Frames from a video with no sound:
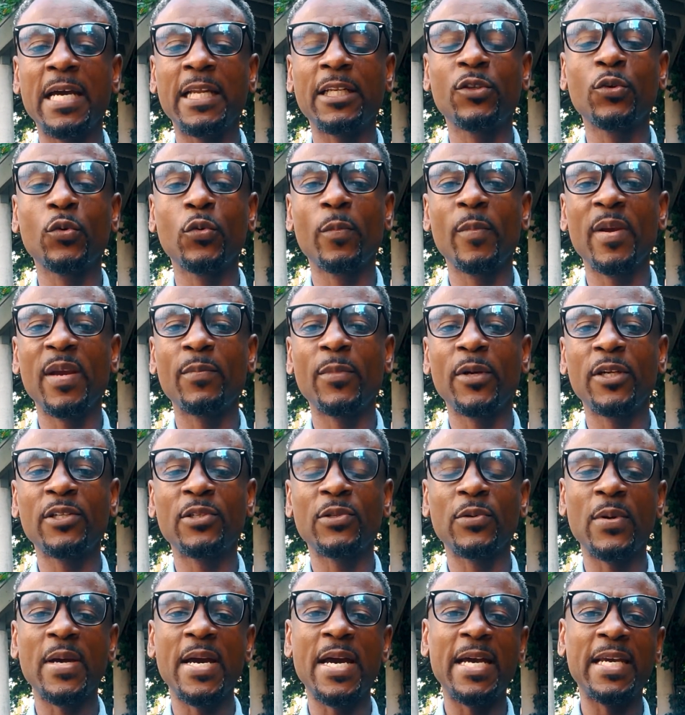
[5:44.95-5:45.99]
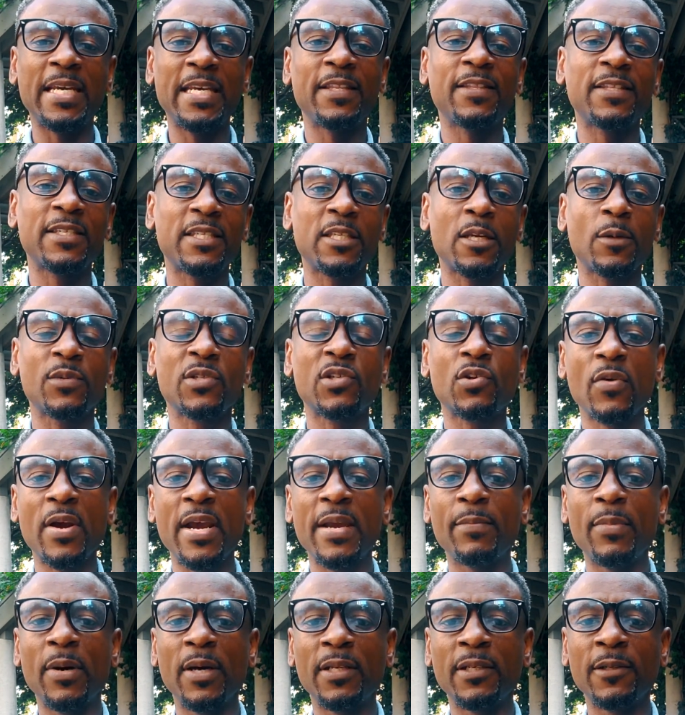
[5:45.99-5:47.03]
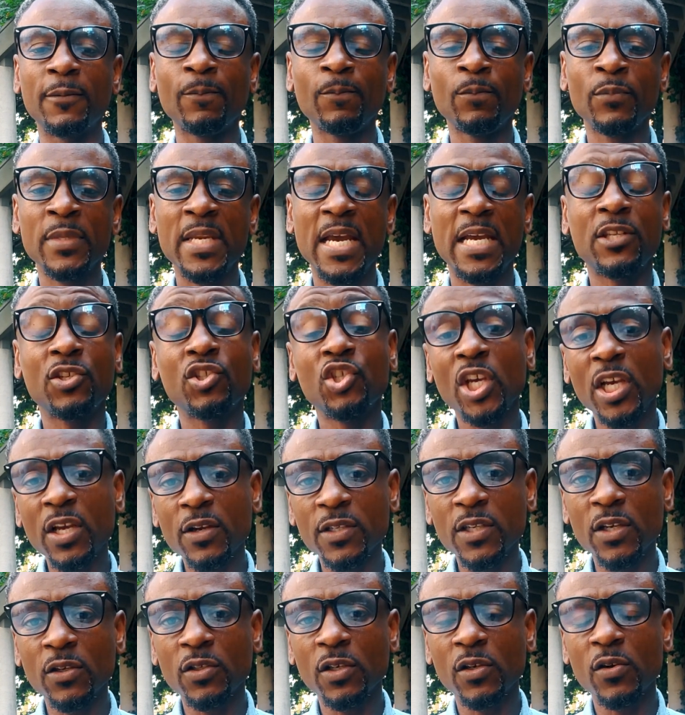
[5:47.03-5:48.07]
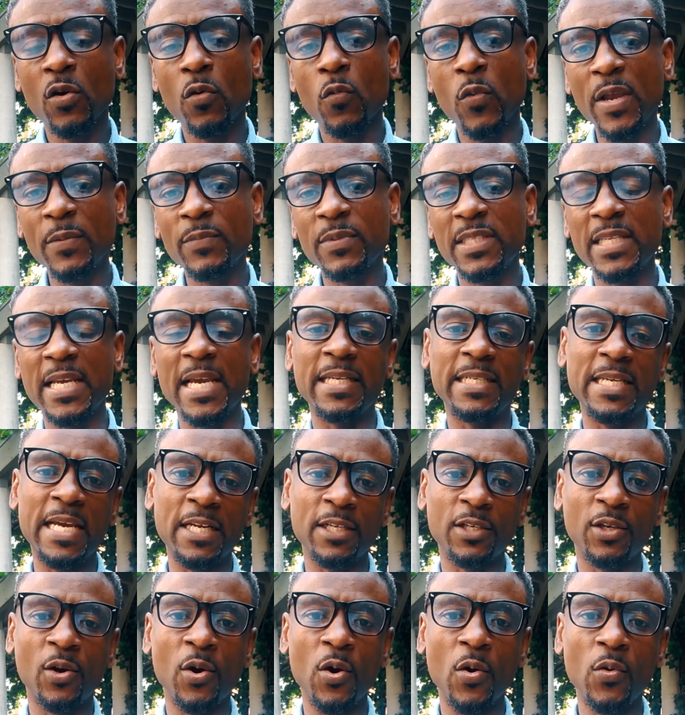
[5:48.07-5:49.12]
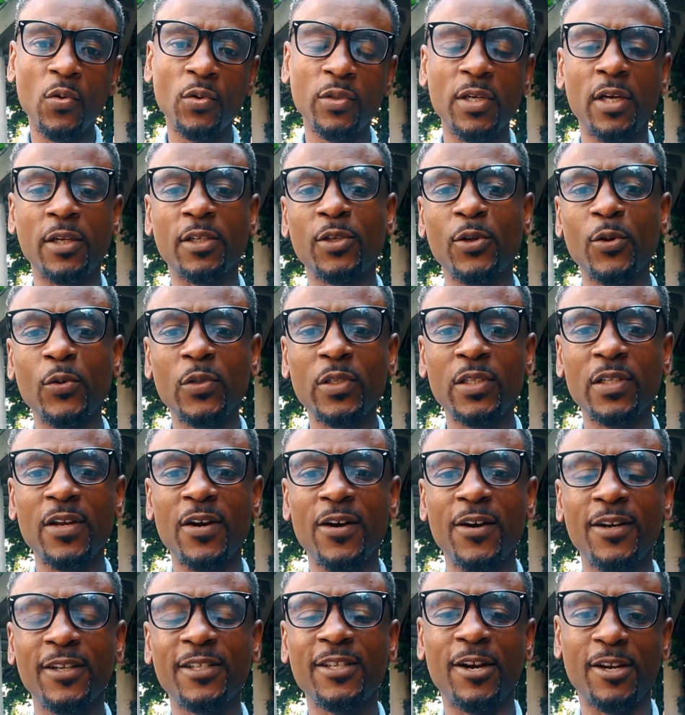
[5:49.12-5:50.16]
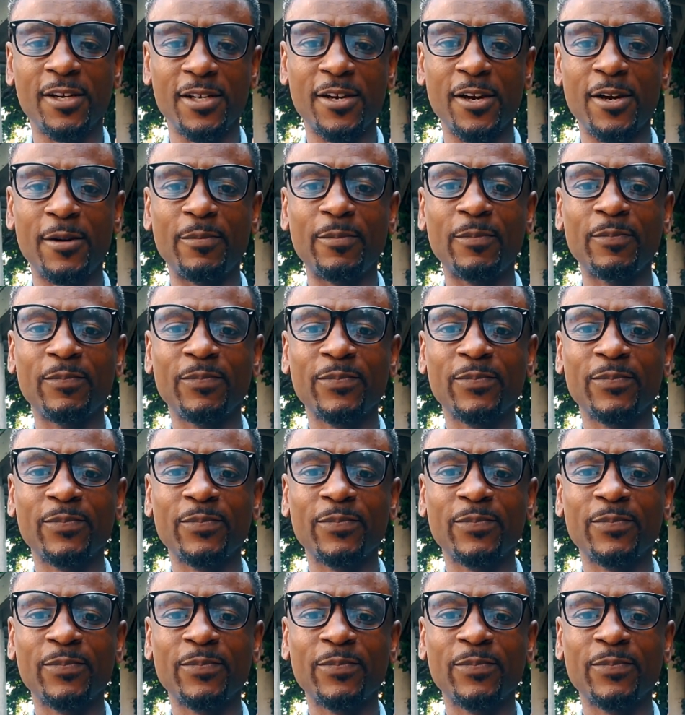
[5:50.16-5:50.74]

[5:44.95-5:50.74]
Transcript: do remember to hit the subscribe button and to check us out on our website at go.gooselaw.com.